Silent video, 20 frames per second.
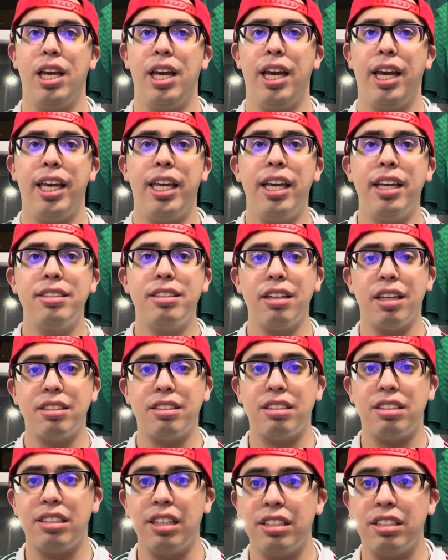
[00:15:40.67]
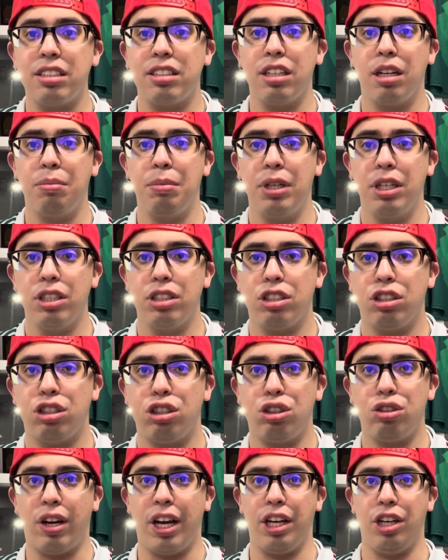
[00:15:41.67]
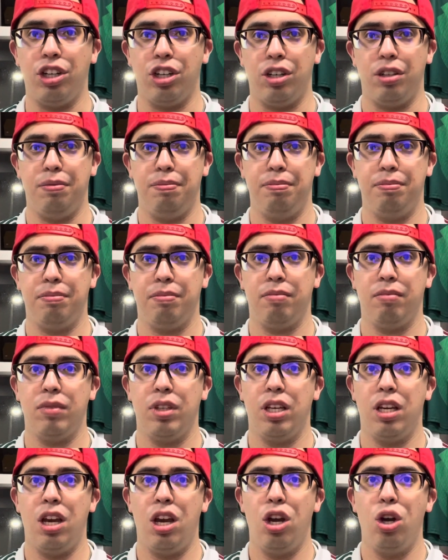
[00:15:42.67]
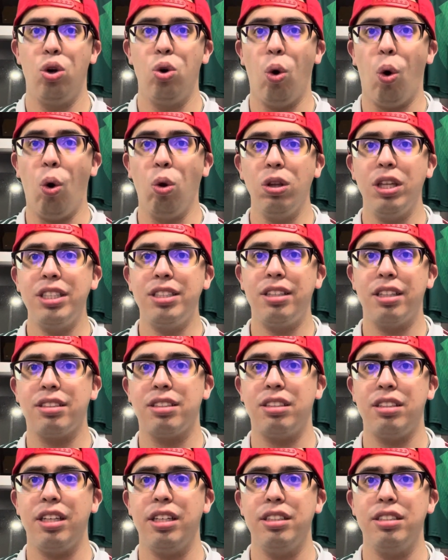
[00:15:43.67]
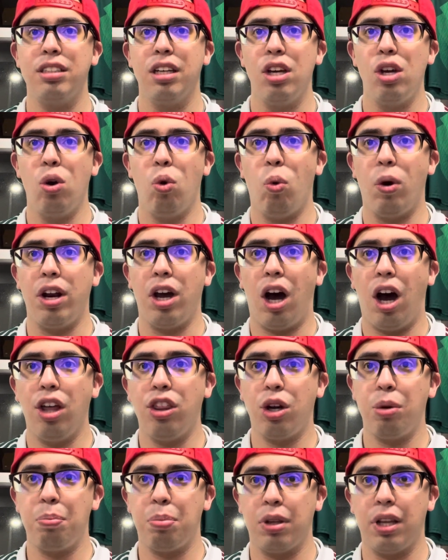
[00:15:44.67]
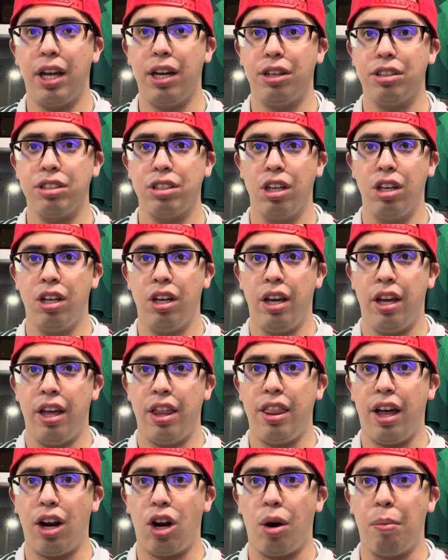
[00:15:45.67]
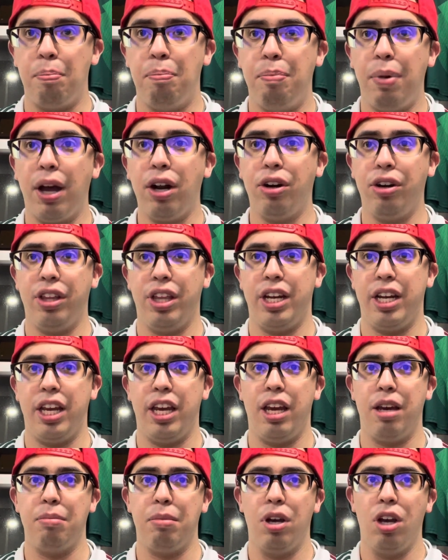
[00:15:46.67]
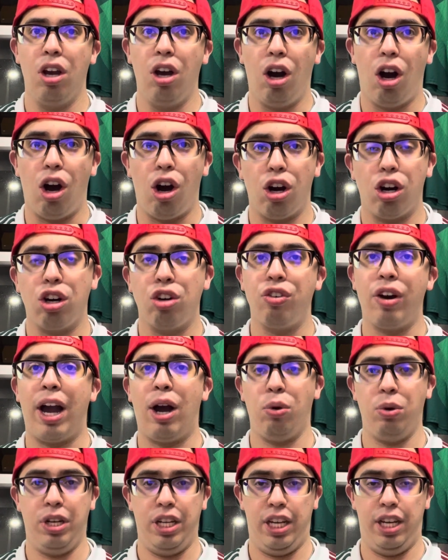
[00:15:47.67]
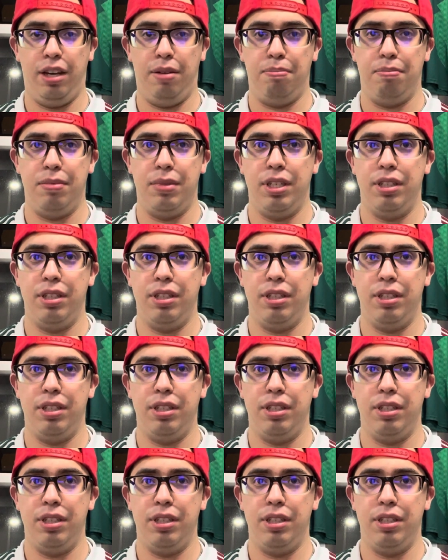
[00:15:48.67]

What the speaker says: He is a system striker who only succeeds when other players that are better than him are around him.